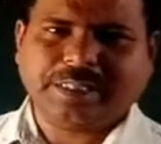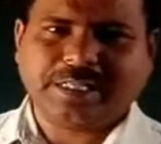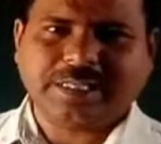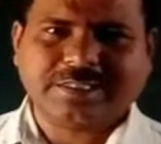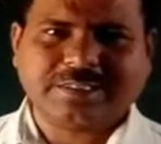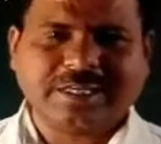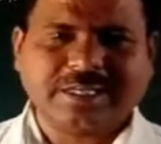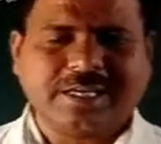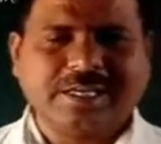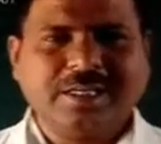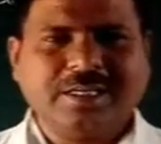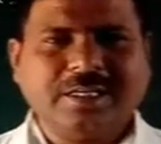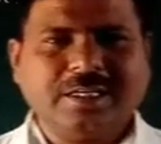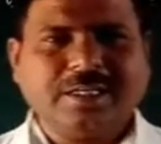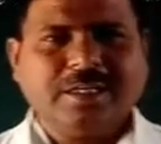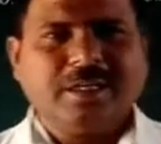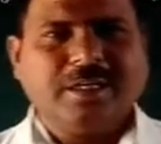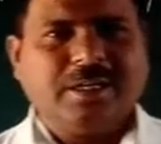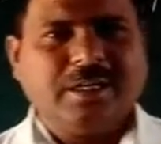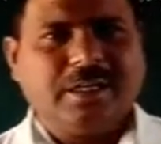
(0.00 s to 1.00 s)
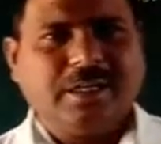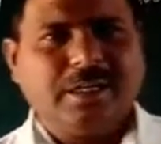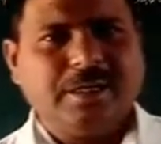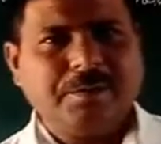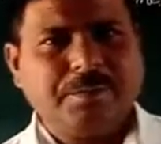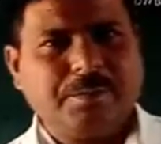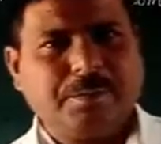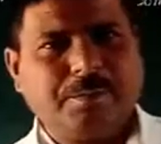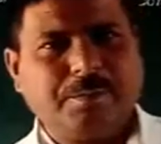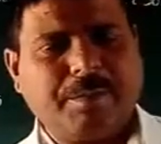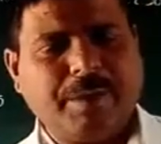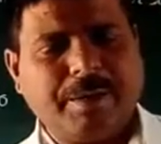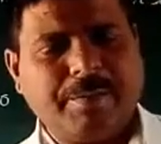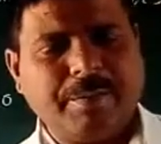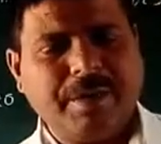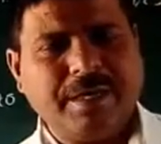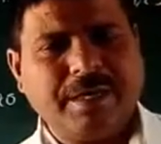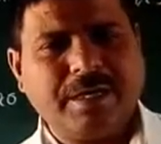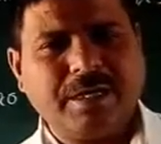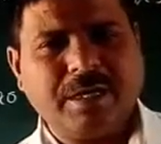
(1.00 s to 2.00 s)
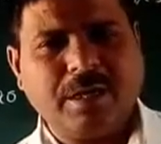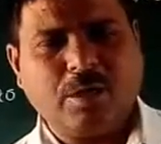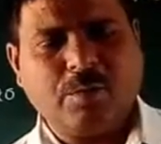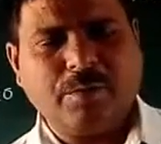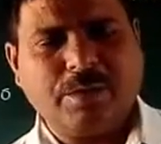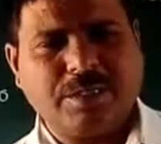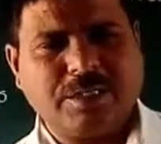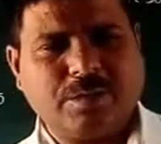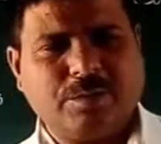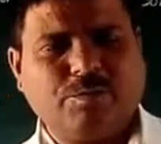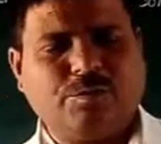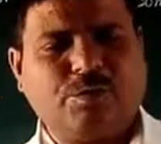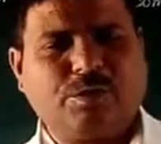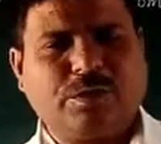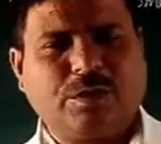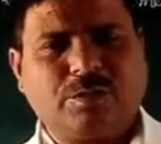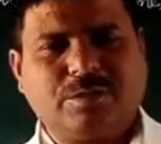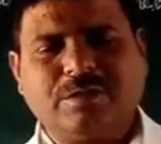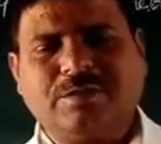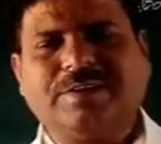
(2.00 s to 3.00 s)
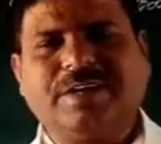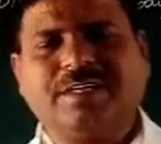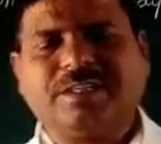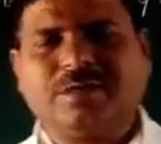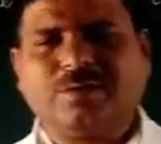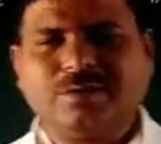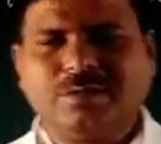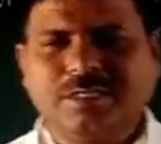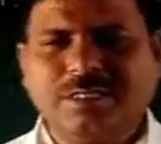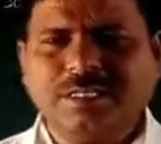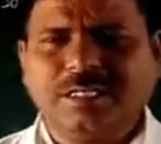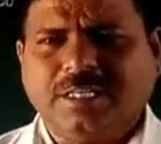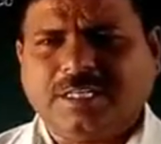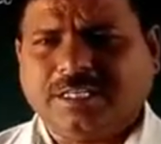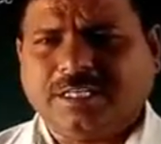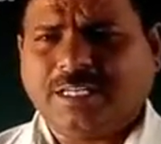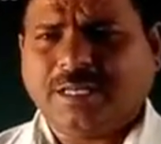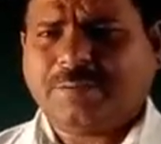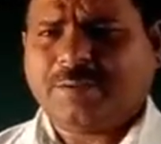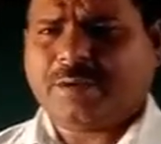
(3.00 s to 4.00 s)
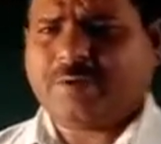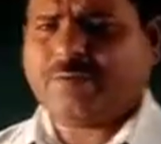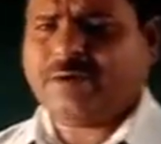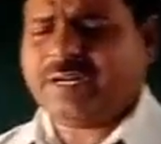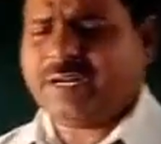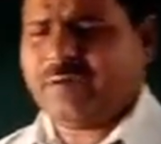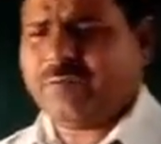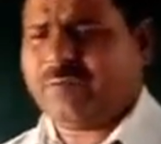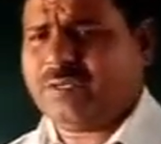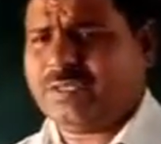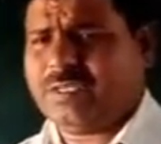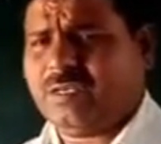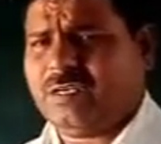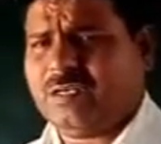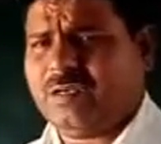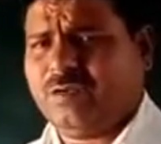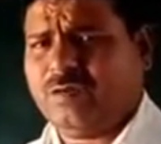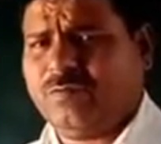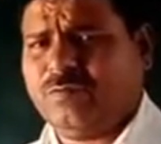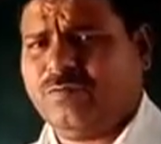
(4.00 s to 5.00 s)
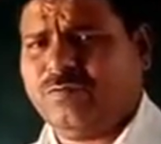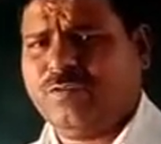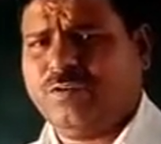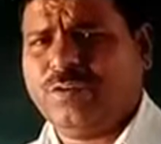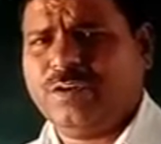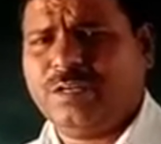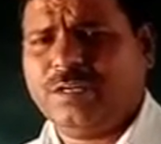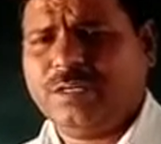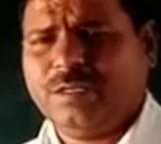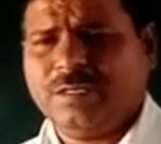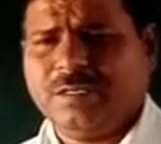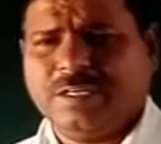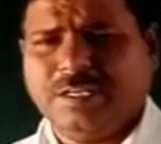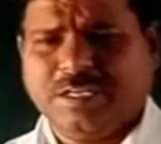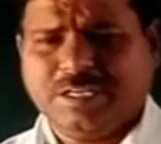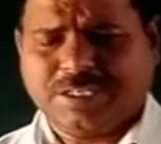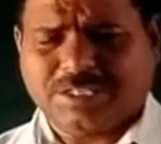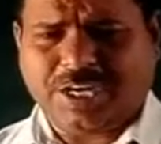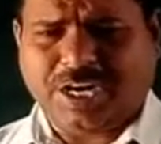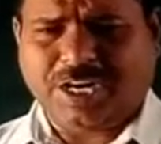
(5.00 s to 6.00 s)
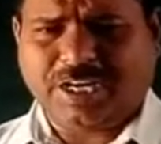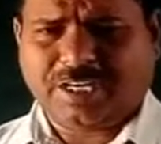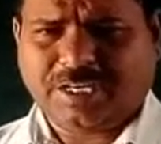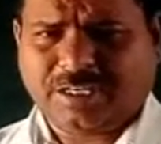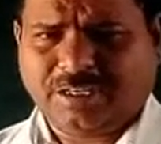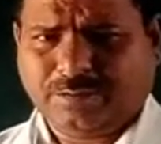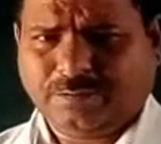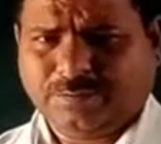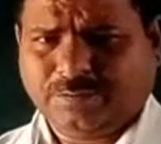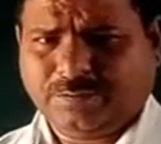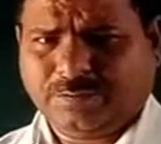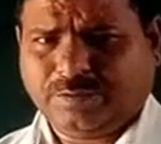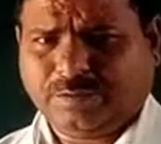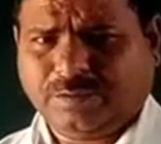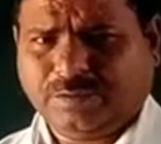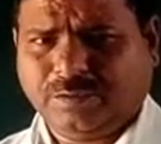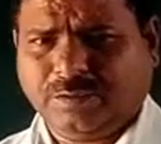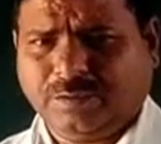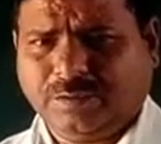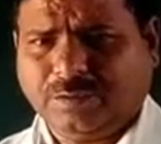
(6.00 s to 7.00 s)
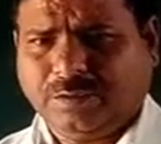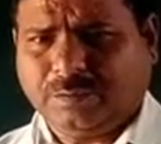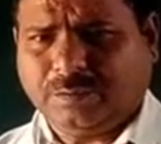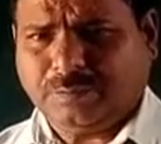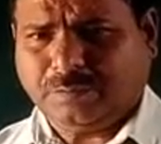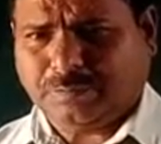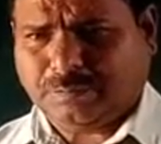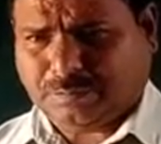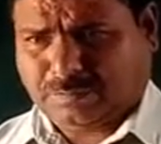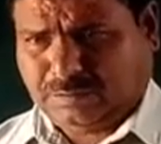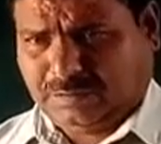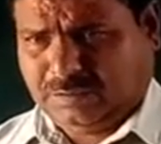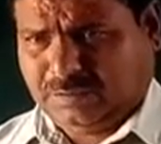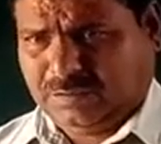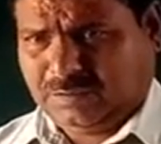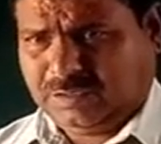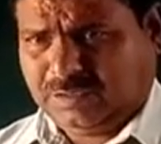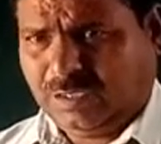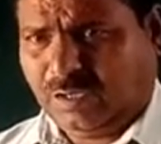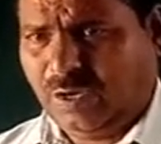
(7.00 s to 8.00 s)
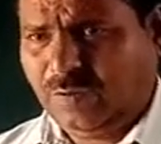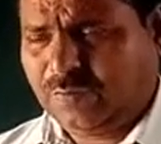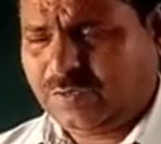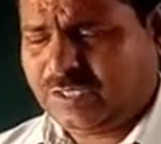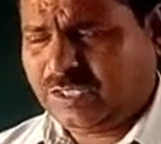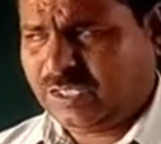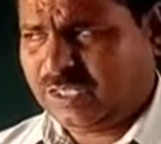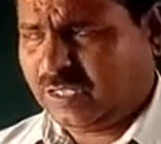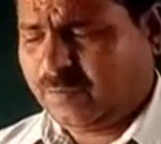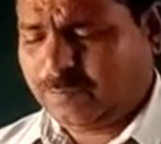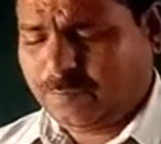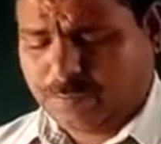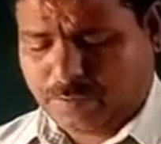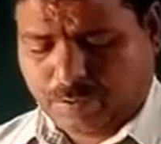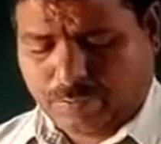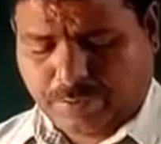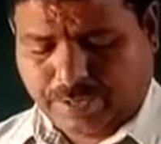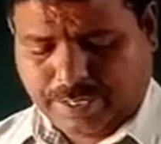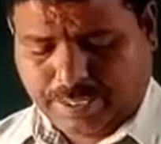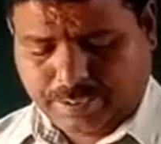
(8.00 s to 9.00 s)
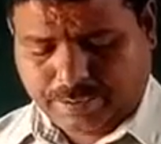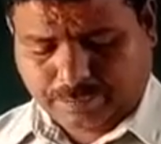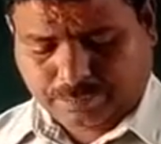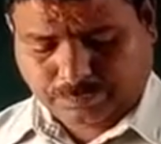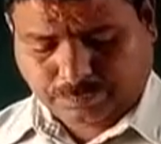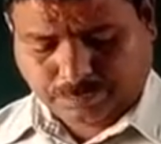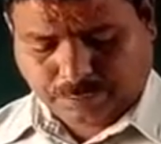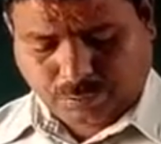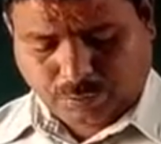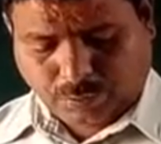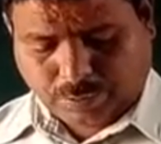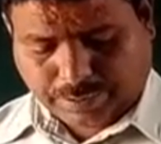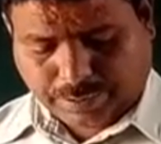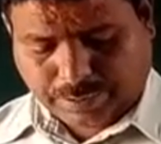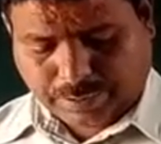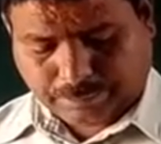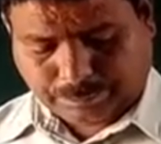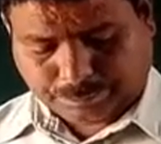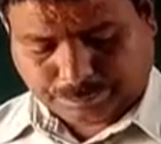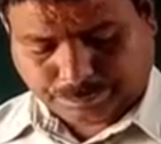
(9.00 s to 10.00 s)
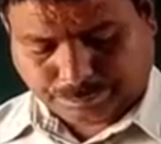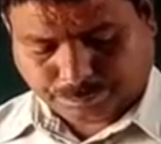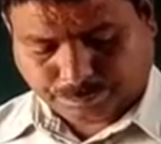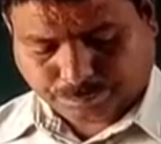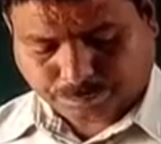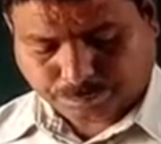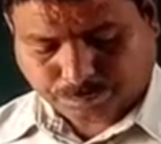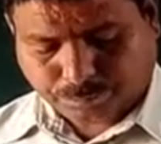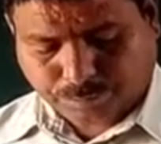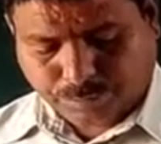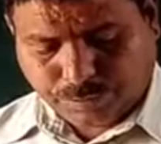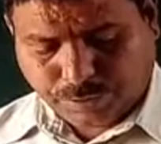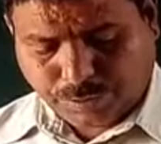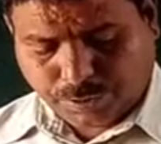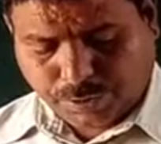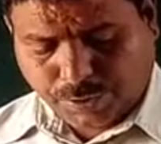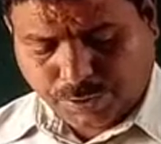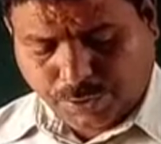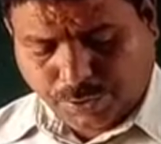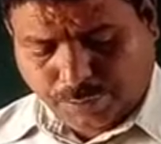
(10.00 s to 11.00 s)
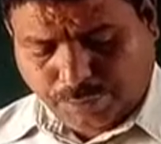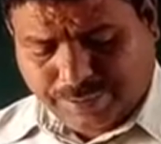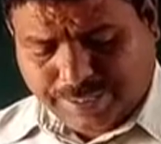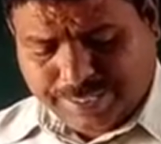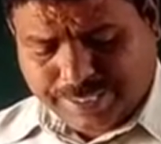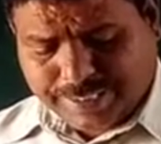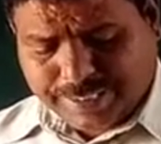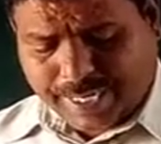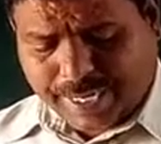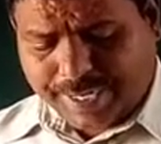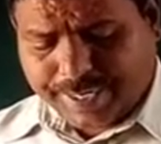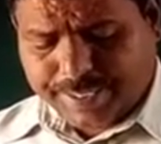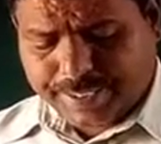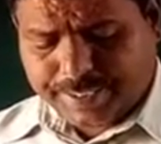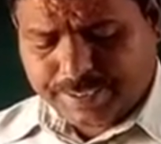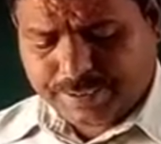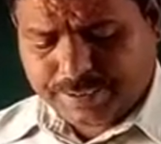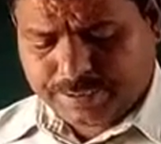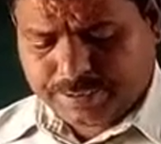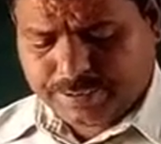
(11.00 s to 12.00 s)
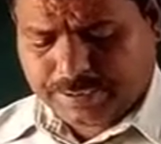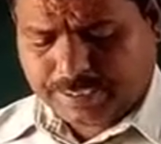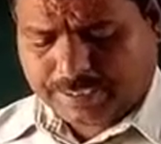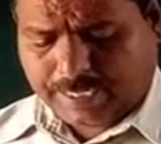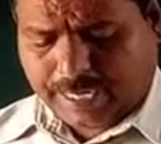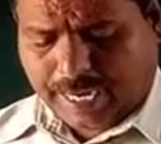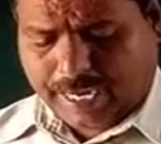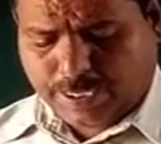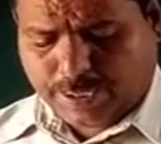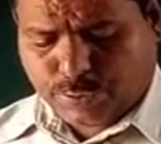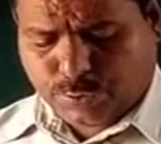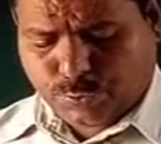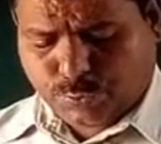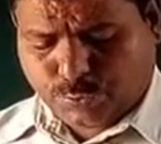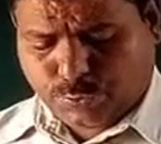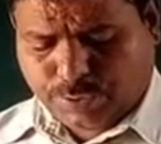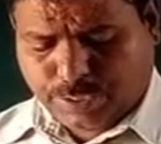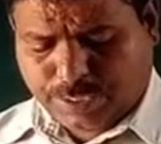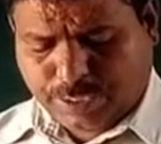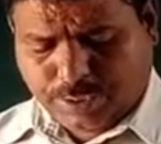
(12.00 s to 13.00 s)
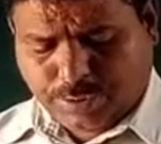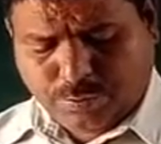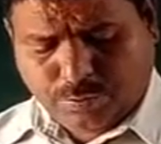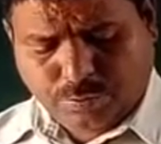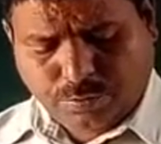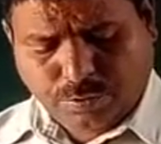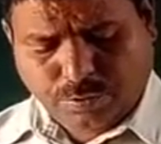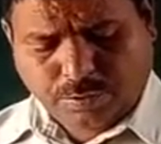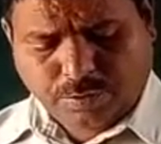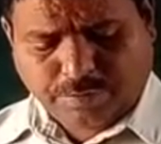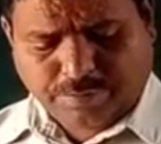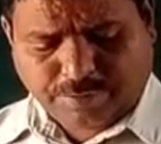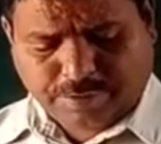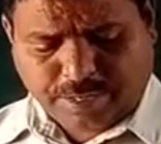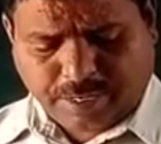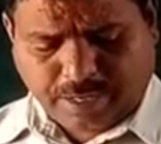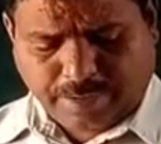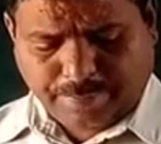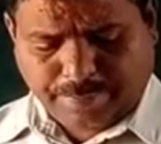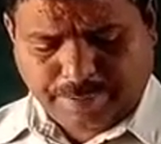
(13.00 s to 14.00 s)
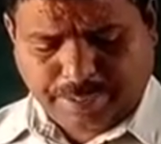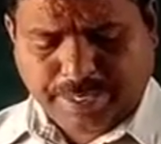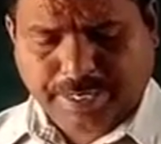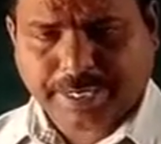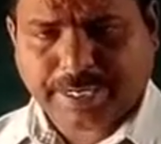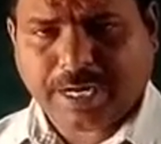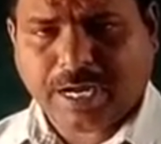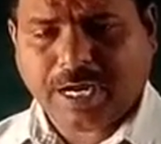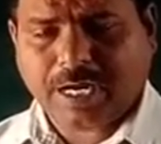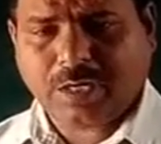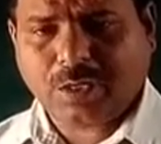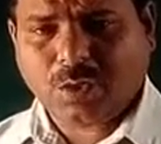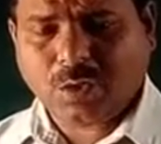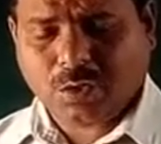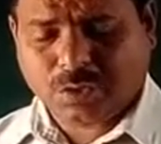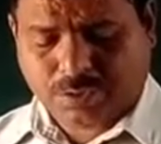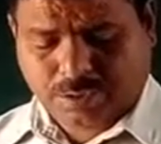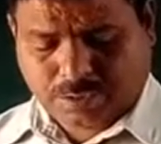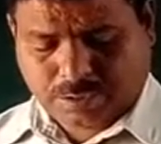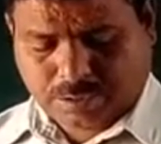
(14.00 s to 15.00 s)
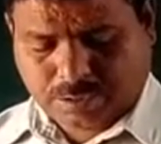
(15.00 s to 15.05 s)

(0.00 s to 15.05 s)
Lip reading: monthly payment, how much is 4,000, 5,000. They provide everything, food, shelter, everything they provide. Okay. We decided that I should leave for America alone.